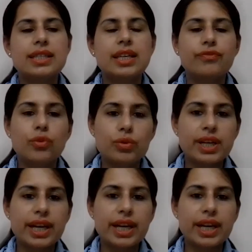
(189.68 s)
See,
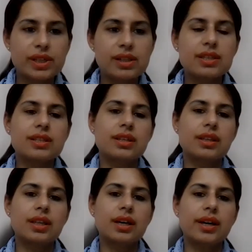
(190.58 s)
food labels,
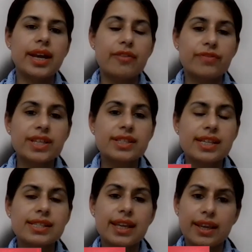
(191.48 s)
the
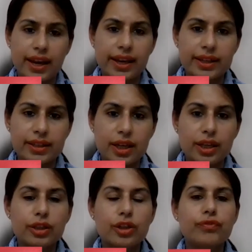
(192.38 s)
FSSAI,
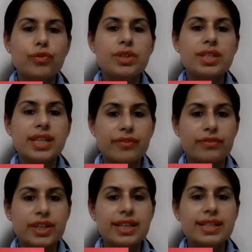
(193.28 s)
the Food
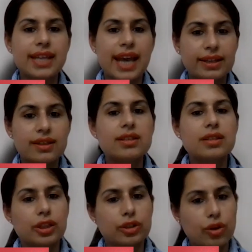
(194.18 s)
Safety Standards
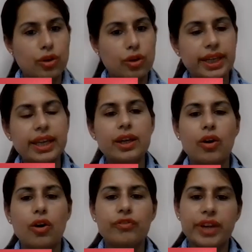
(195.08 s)
Authority
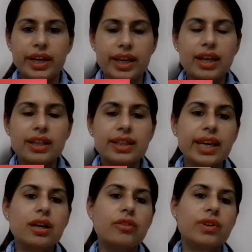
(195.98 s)
of India,
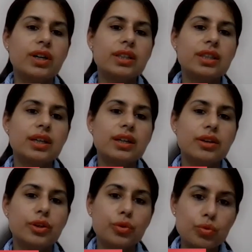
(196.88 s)
they govern
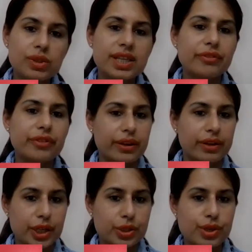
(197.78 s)
the rules and
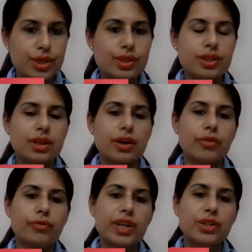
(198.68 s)
regulations
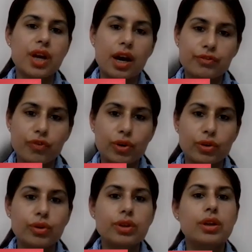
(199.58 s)
which are
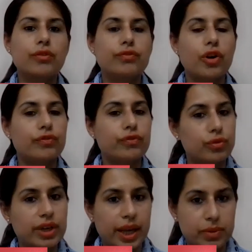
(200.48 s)
followed for
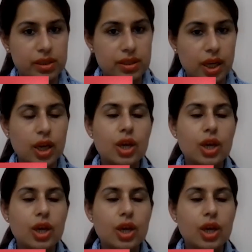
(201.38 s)
food labels.